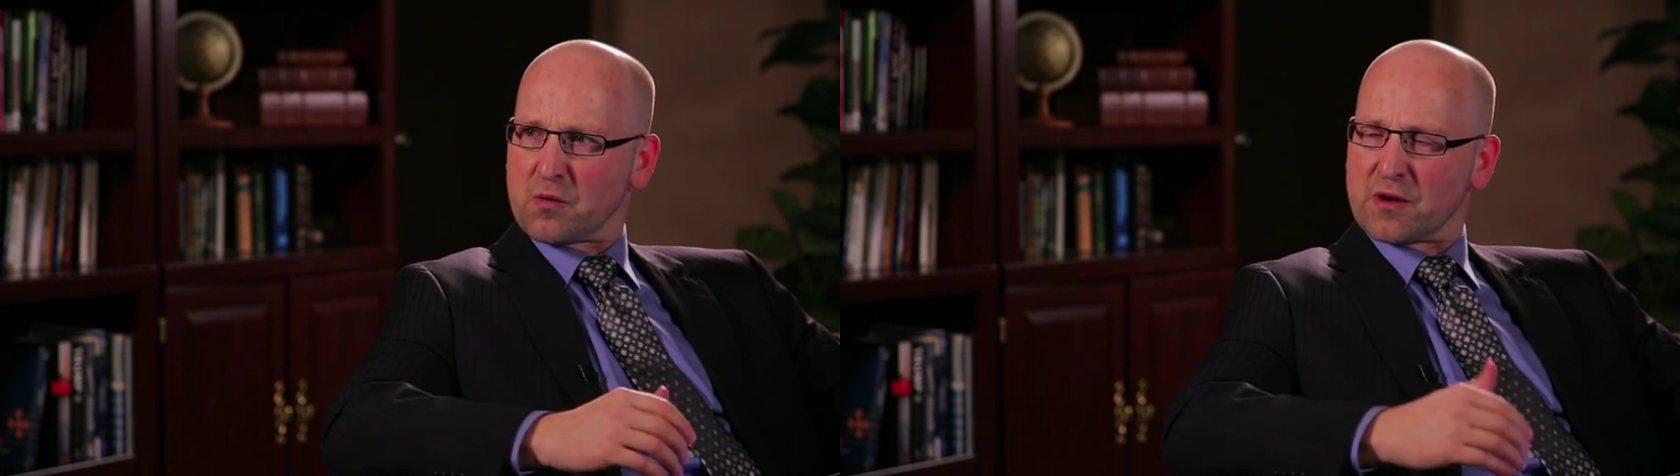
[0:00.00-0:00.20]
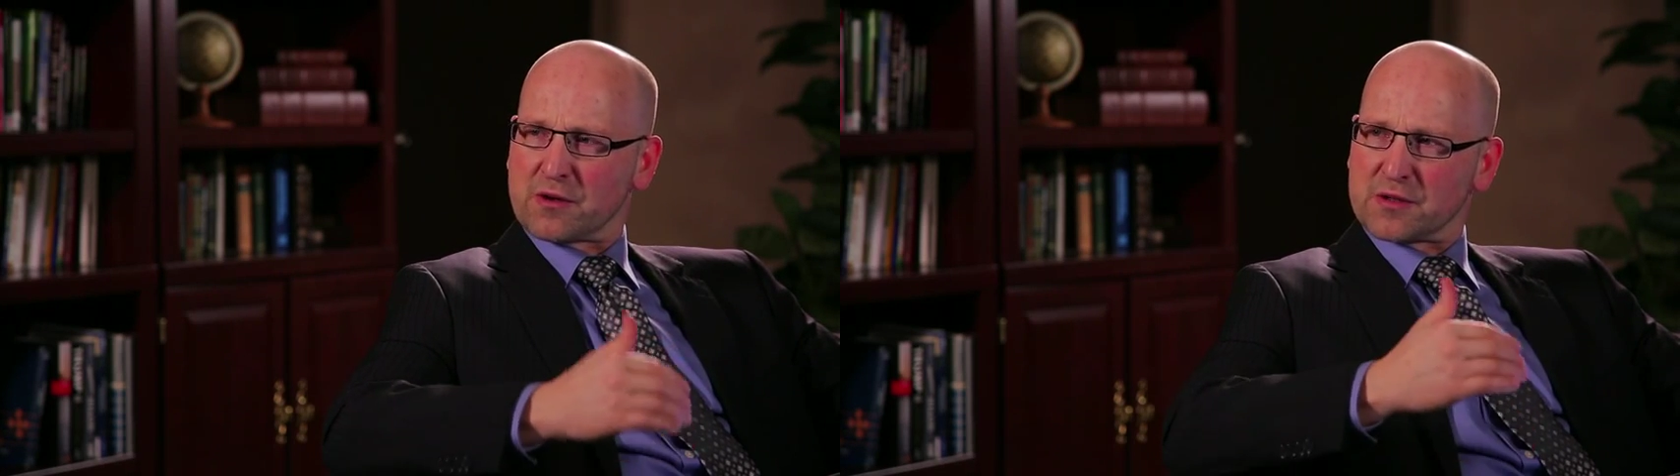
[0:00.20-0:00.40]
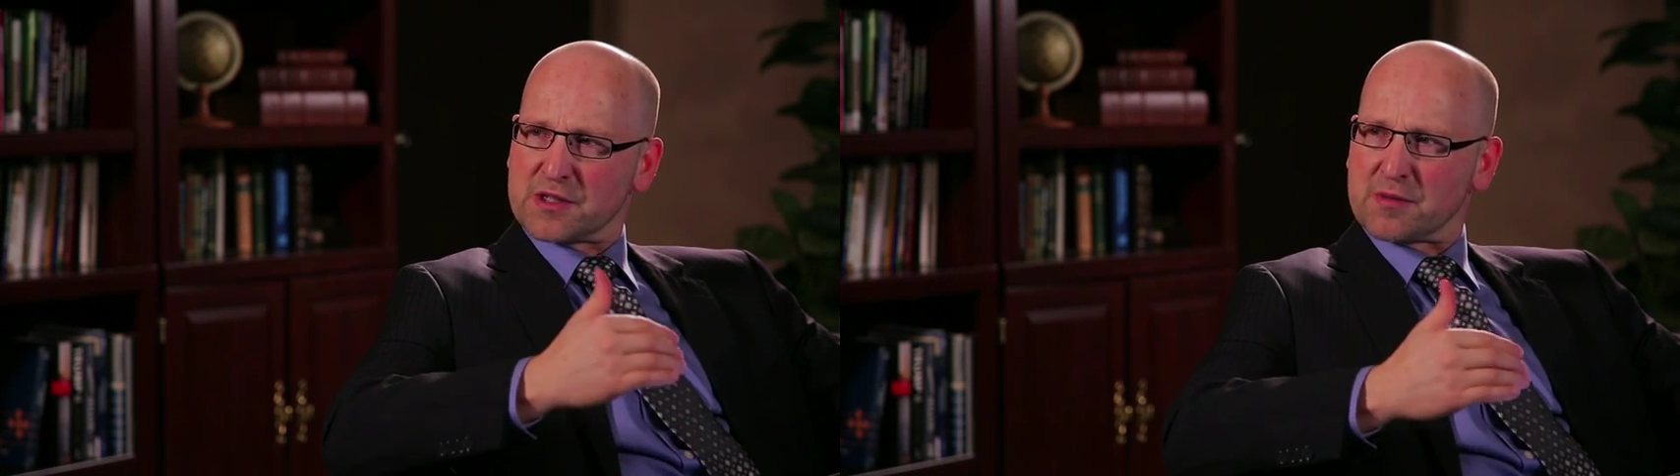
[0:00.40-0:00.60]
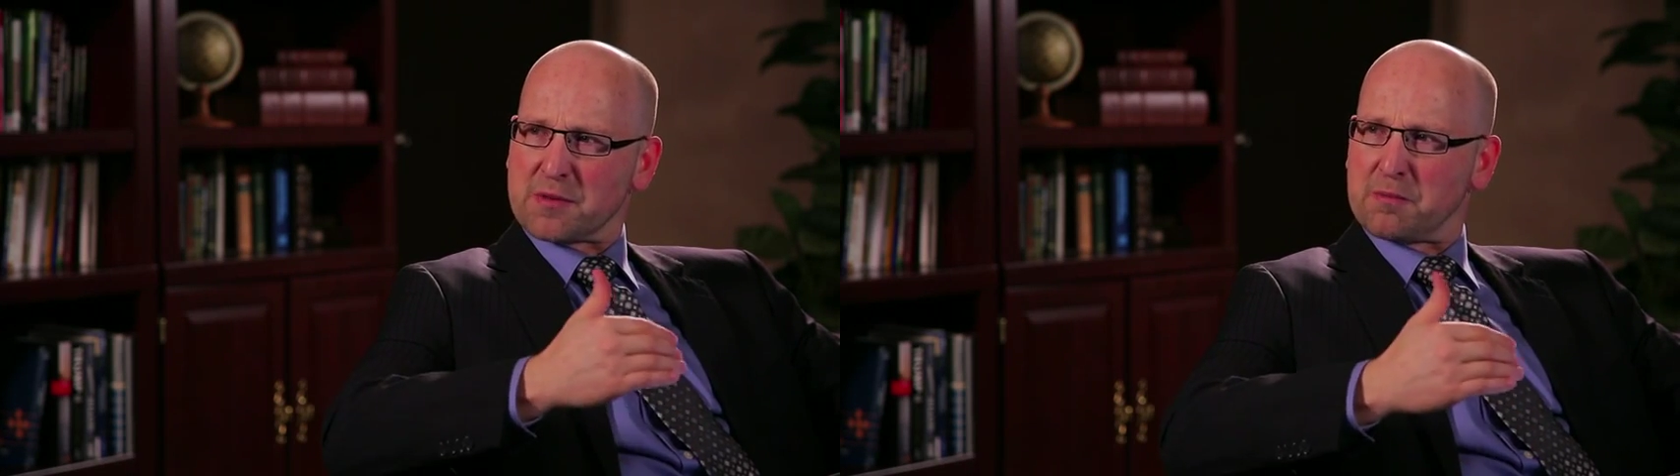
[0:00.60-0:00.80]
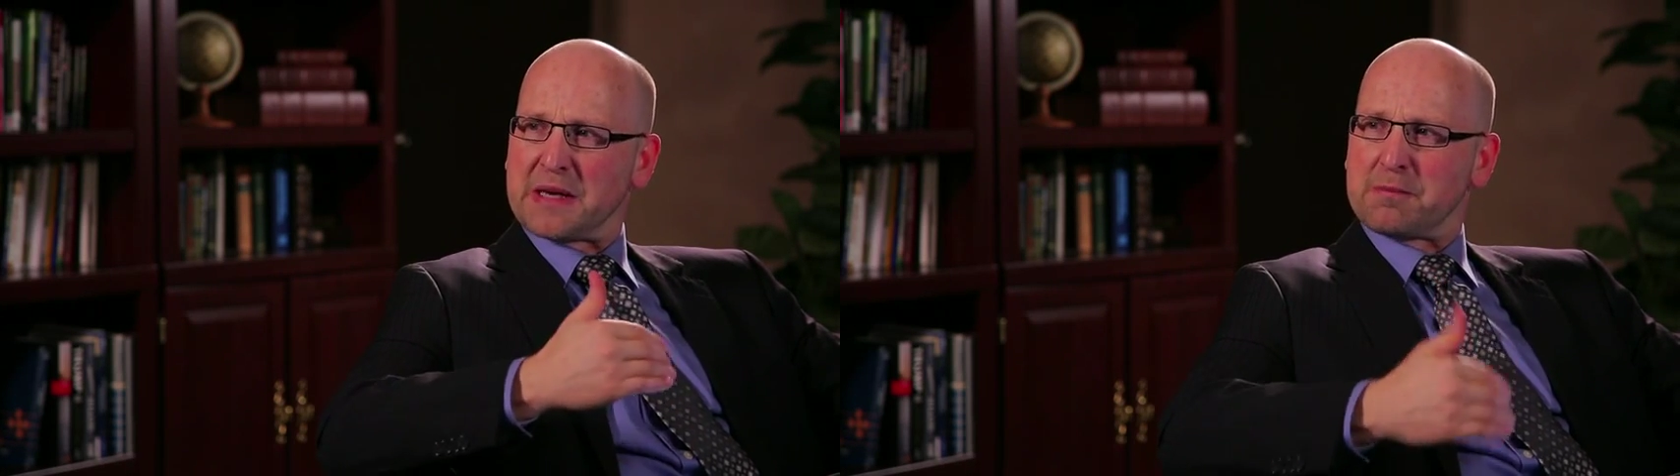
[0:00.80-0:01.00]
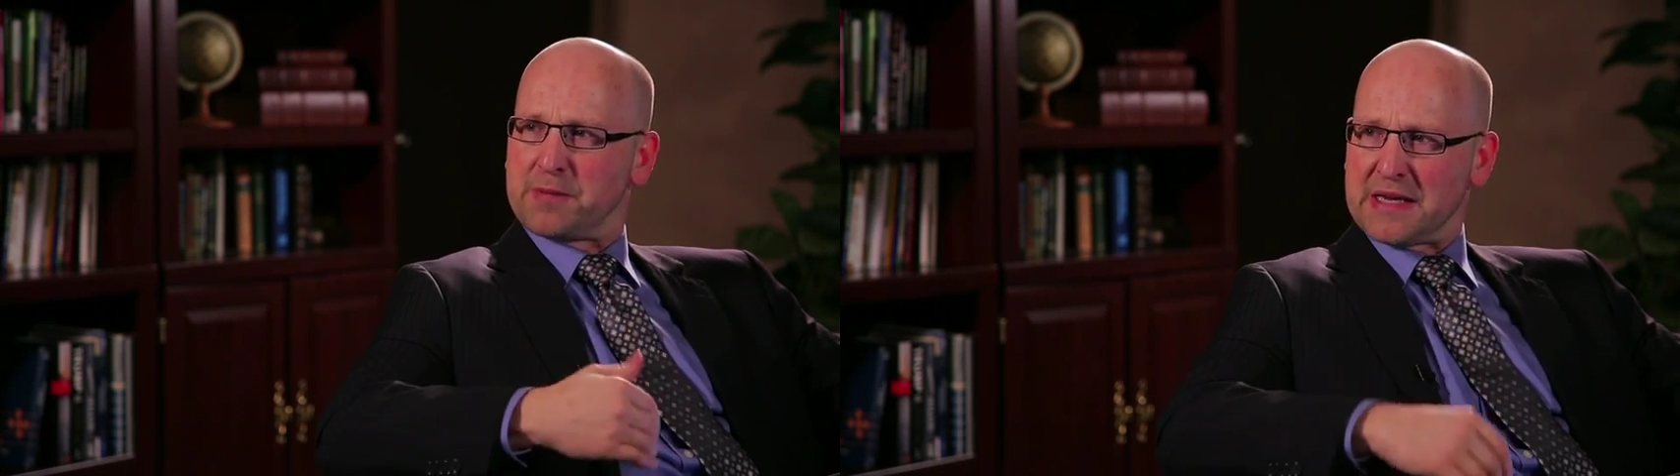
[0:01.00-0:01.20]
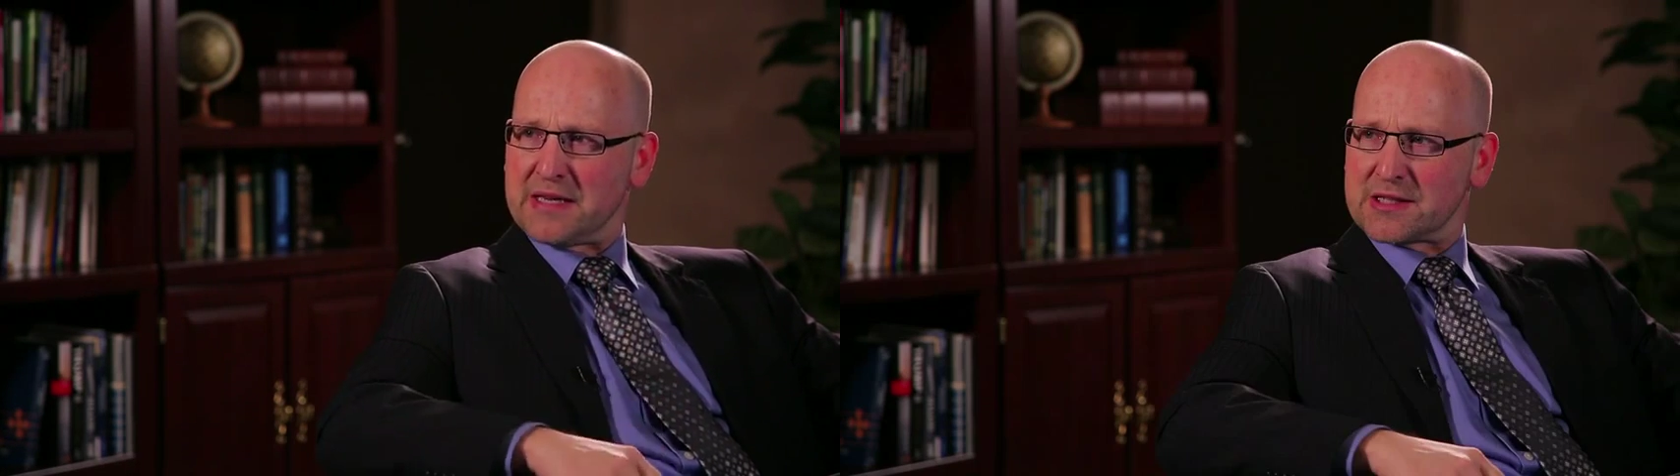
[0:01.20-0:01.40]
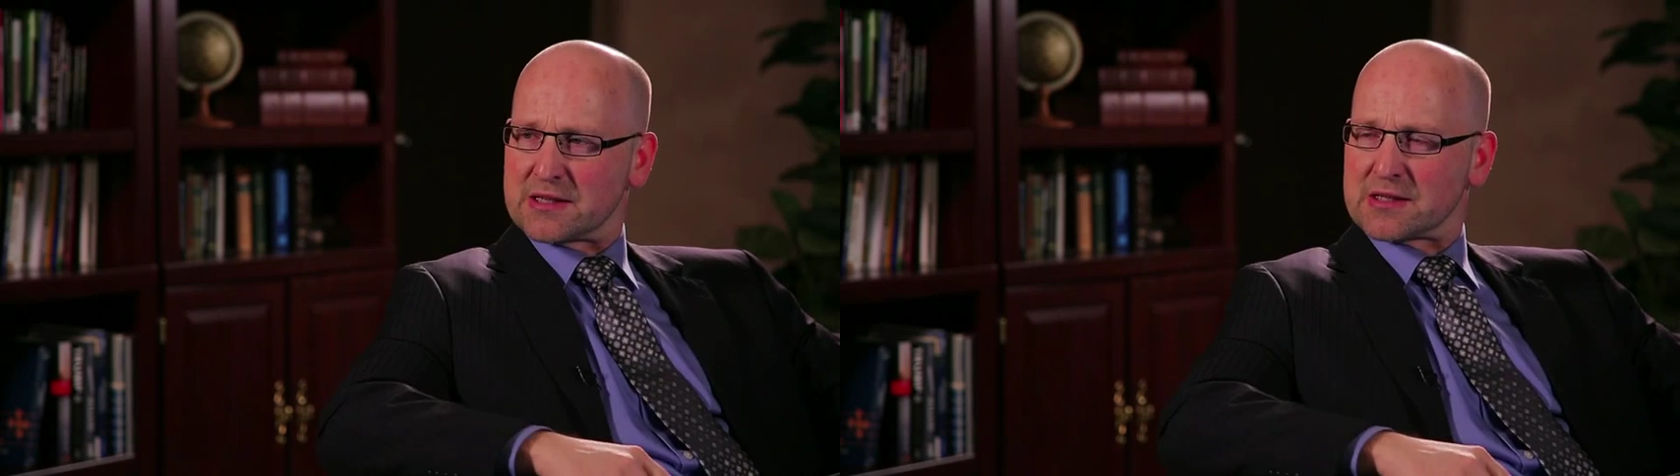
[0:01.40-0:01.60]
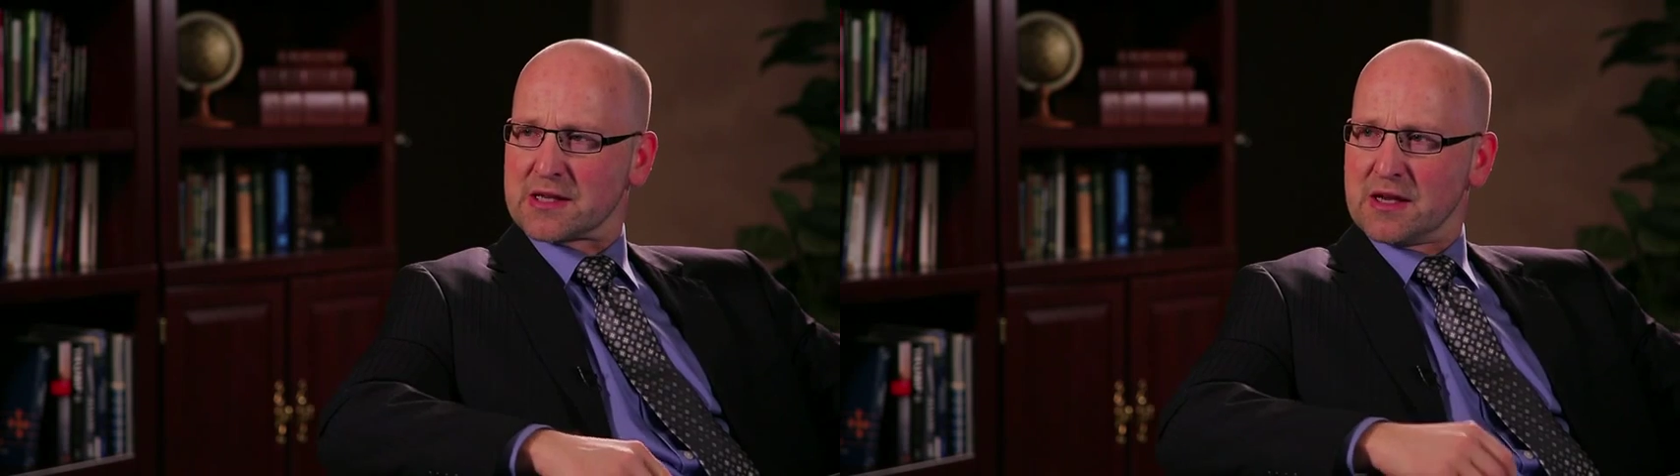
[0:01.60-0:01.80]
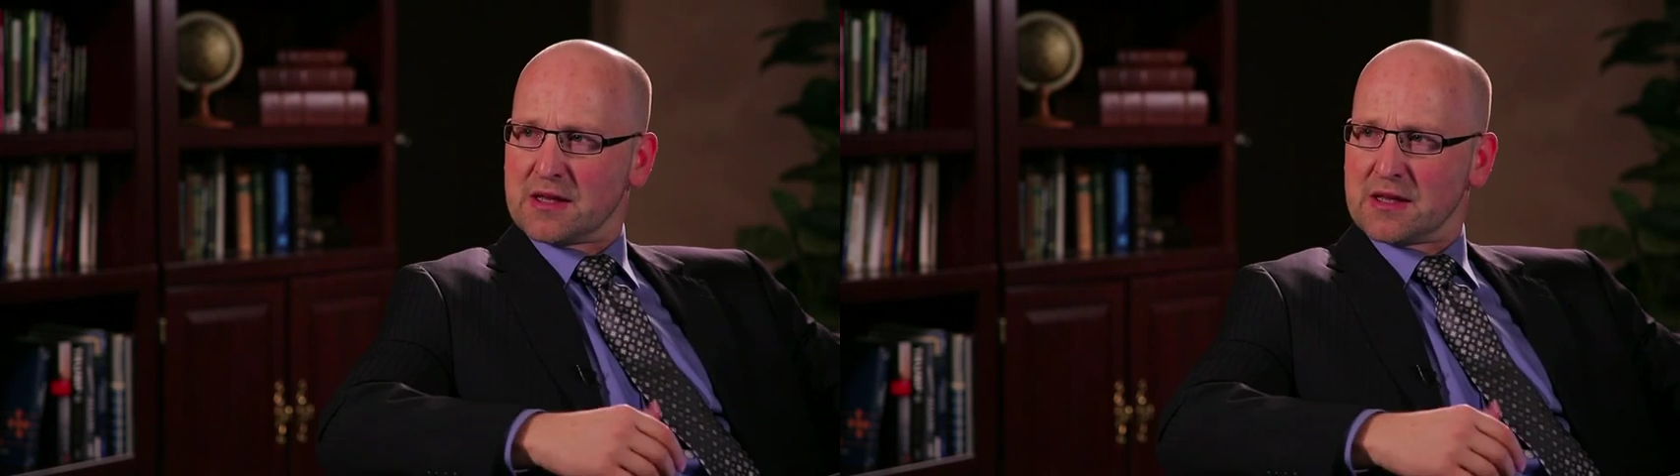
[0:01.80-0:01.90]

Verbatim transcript: What are some of the big pieces